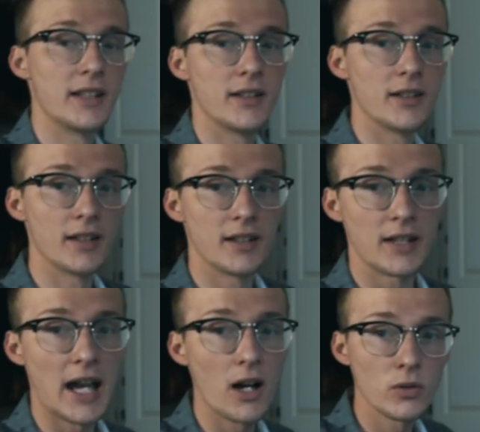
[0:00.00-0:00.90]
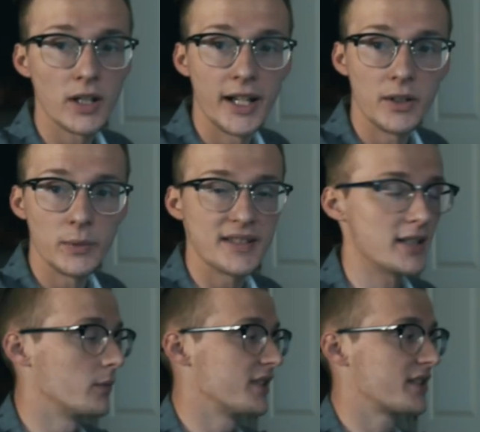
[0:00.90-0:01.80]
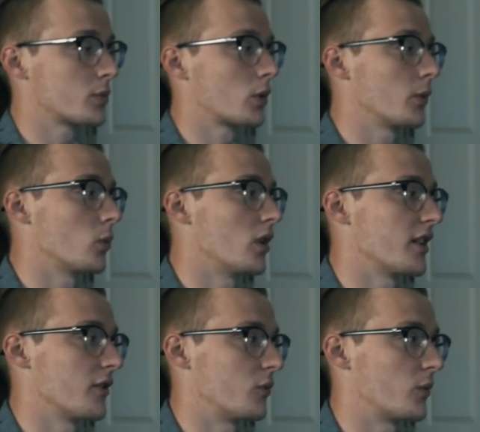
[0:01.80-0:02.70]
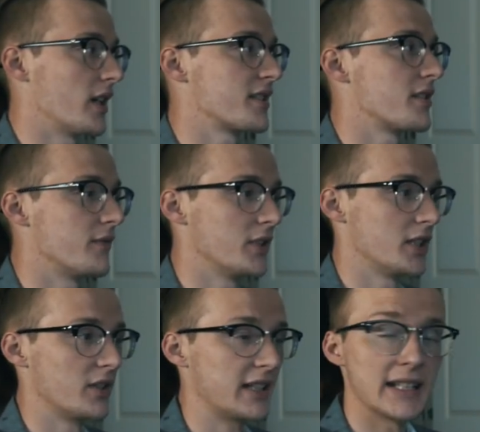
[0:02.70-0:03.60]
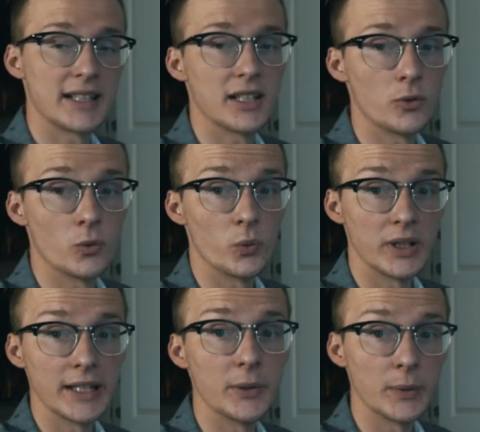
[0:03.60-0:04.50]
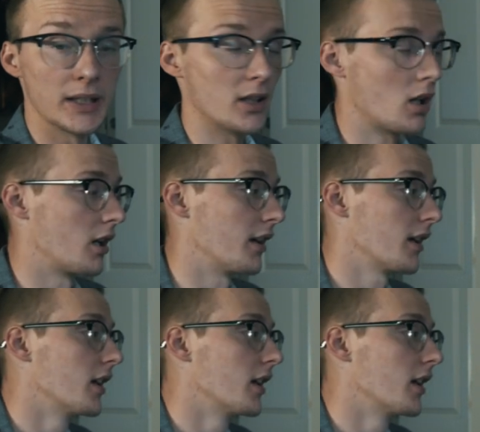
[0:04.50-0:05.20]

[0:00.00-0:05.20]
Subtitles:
In the outline, we said this is where we wanted the rest of the video to kick in really, really hard.